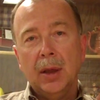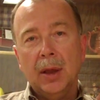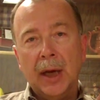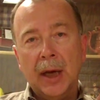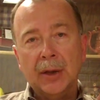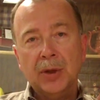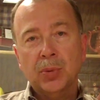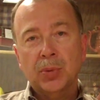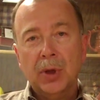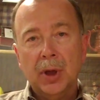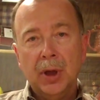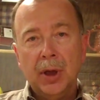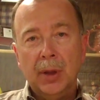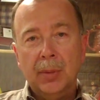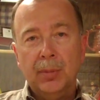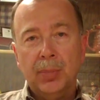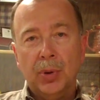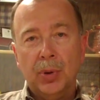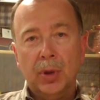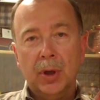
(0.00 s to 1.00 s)
That's
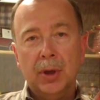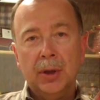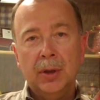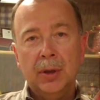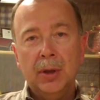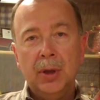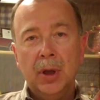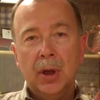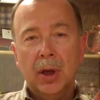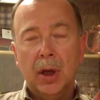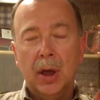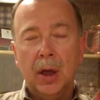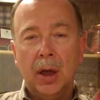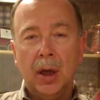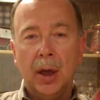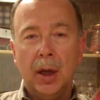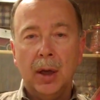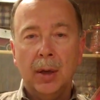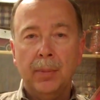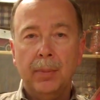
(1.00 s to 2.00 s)
really important
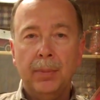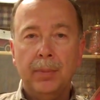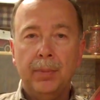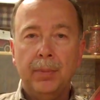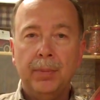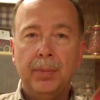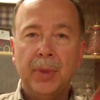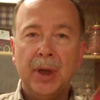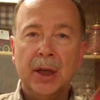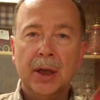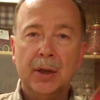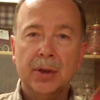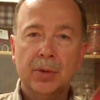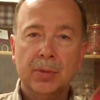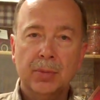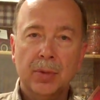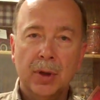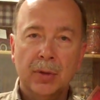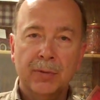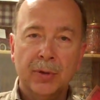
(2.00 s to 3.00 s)
because,